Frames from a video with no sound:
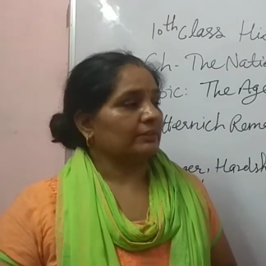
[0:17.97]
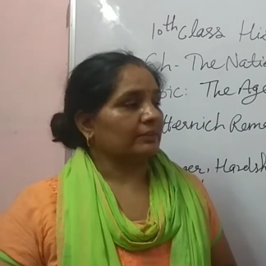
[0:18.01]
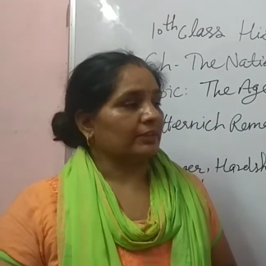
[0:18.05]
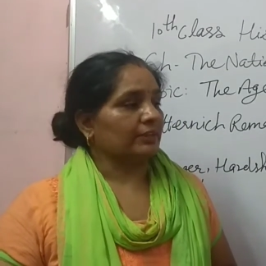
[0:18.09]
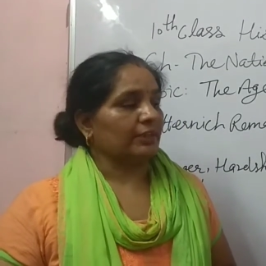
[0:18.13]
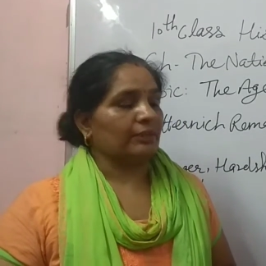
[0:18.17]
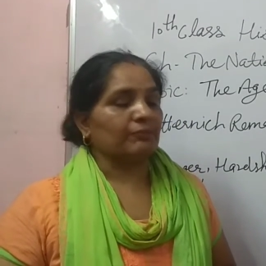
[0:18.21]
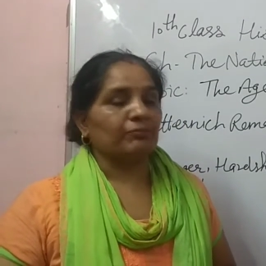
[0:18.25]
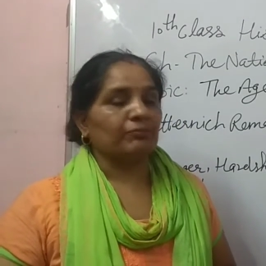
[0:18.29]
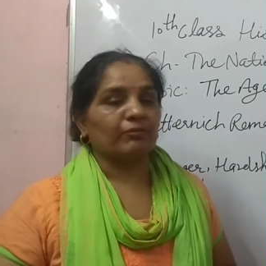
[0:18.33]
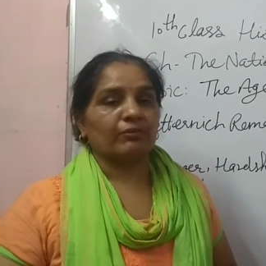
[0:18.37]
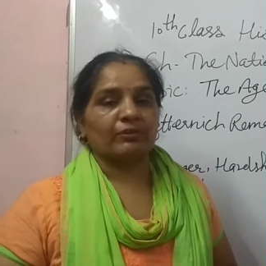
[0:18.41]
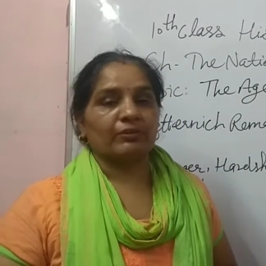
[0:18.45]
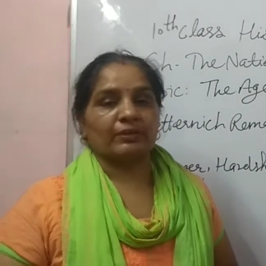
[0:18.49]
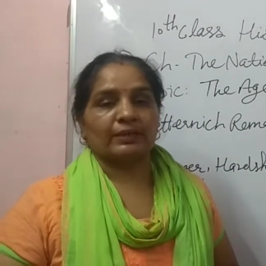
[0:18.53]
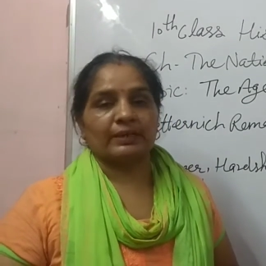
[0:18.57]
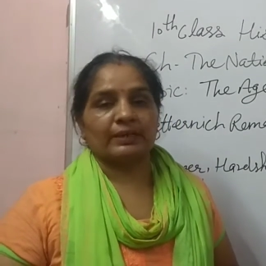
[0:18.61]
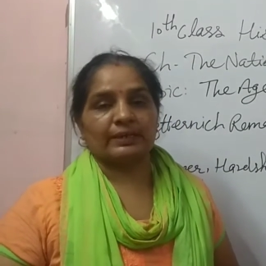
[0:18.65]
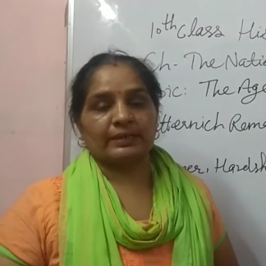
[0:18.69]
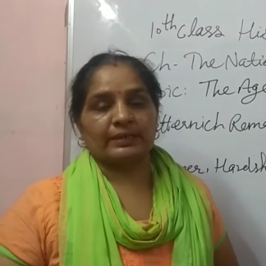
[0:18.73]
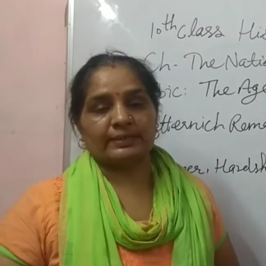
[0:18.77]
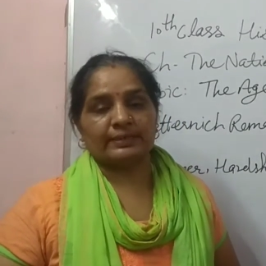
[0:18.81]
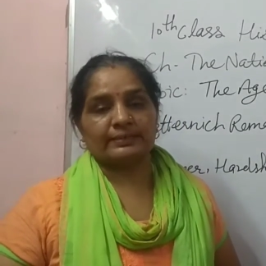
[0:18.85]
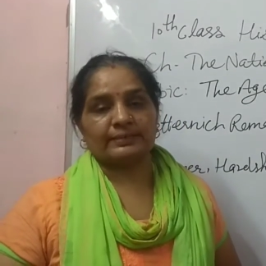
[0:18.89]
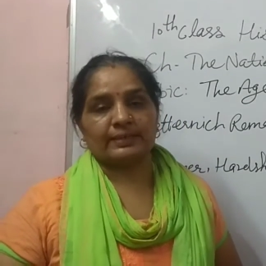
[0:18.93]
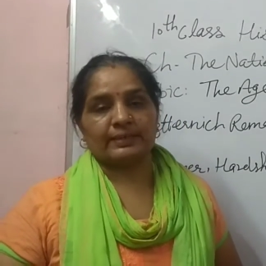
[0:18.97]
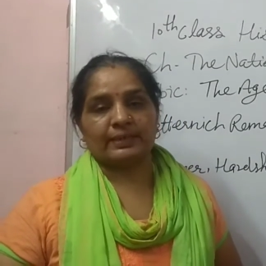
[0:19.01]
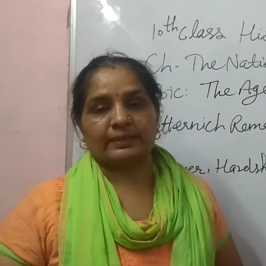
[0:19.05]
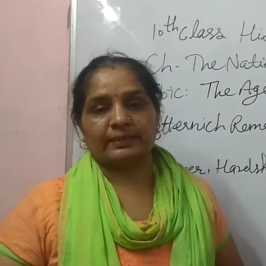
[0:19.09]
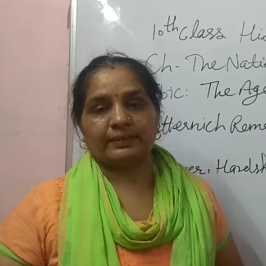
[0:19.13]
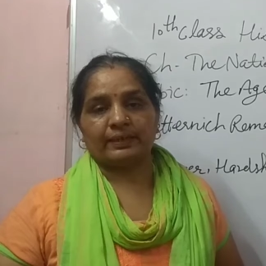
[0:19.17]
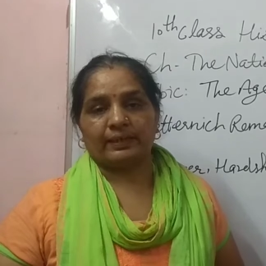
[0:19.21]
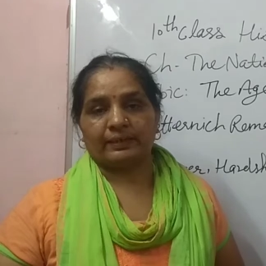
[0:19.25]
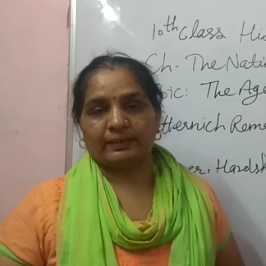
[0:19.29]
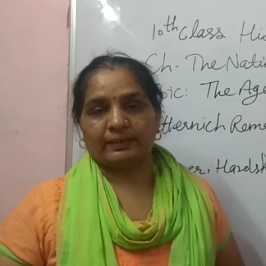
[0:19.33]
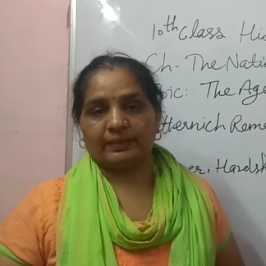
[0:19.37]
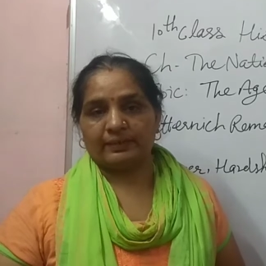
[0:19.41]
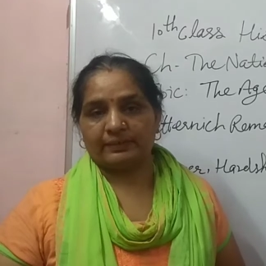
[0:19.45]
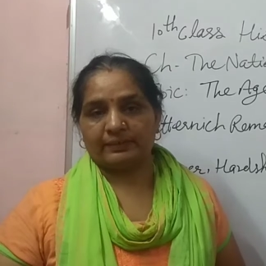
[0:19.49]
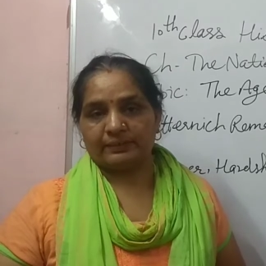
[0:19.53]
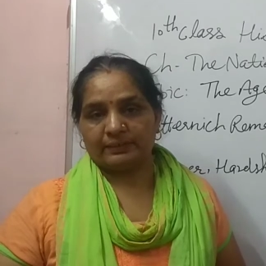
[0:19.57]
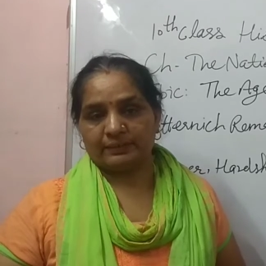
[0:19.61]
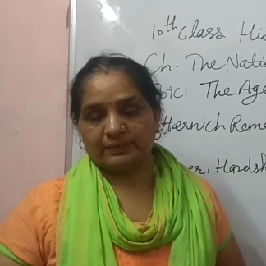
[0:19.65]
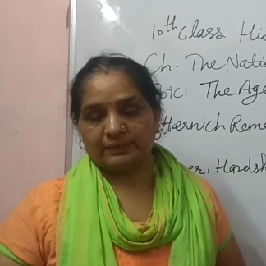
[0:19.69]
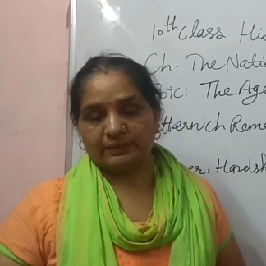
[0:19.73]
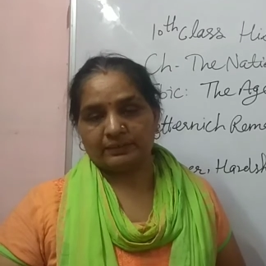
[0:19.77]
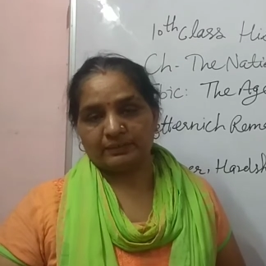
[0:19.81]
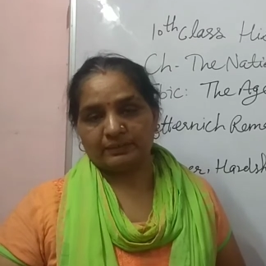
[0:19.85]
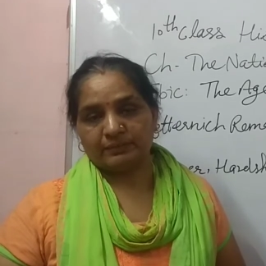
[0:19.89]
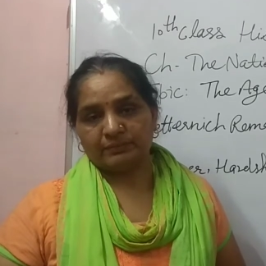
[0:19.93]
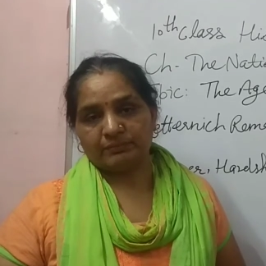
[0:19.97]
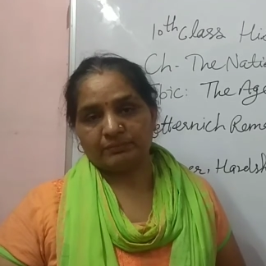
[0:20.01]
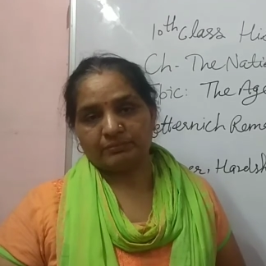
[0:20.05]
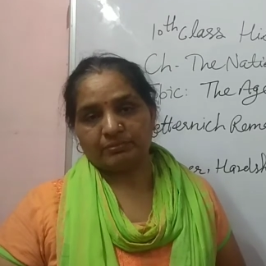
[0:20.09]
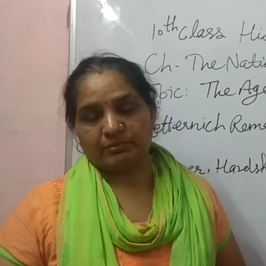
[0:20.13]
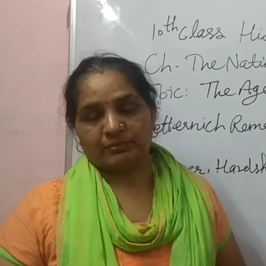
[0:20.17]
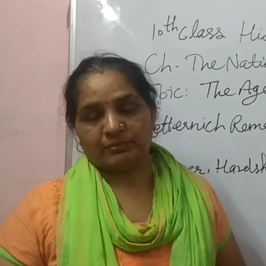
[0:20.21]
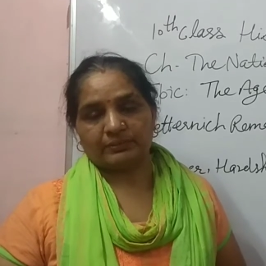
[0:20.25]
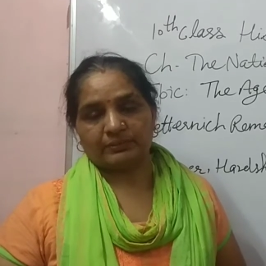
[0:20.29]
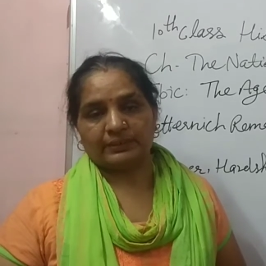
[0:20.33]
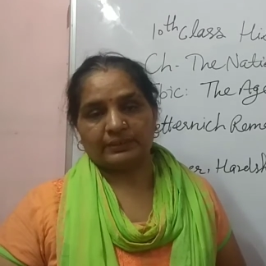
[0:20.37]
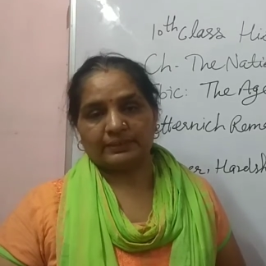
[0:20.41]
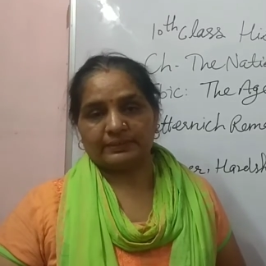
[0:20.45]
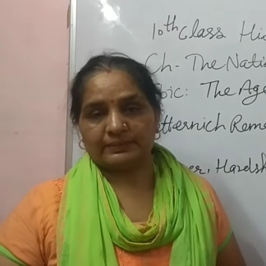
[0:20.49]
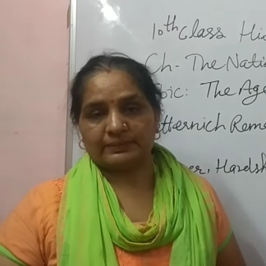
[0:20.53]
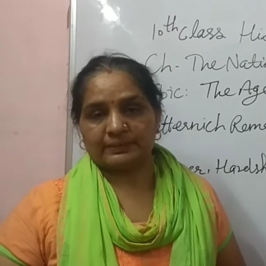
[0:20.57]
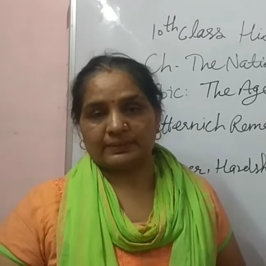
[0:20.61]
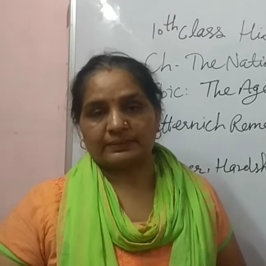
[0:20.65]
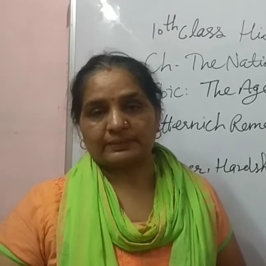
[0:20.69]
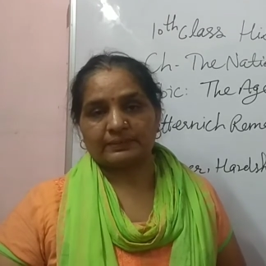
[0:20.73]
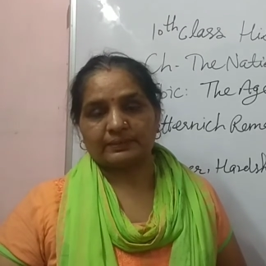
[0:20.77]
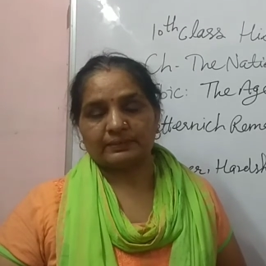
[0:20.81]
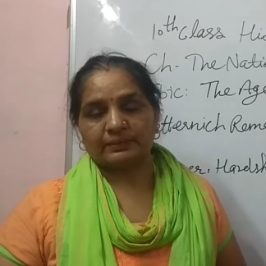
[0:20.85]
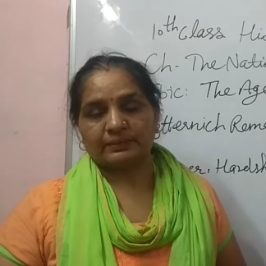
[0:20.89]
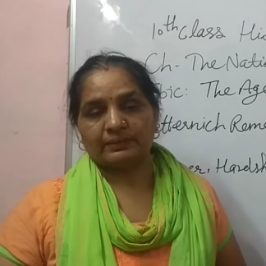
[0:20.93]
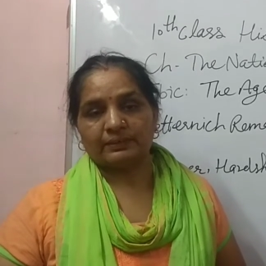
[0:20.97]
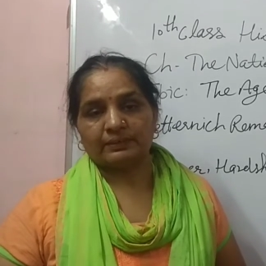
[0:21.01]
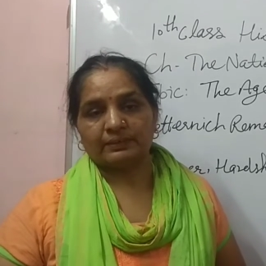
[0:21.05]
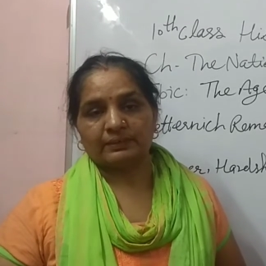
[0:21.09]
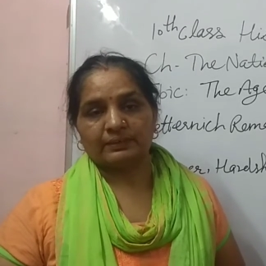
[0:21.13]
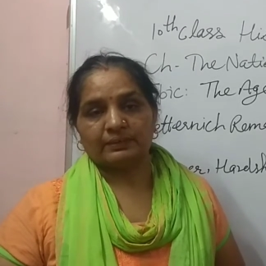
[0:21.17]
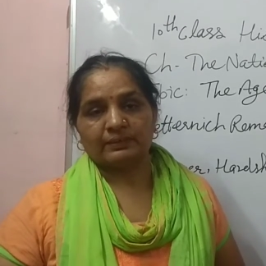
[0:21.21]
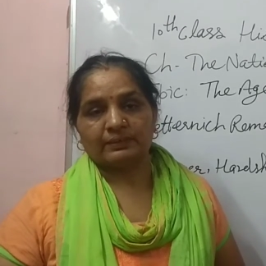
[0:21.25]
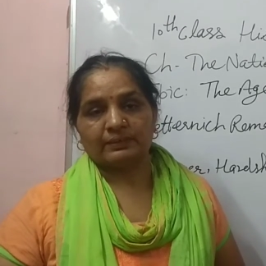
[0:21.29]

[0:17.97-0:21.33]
3-4 countries are targeted for the discussion: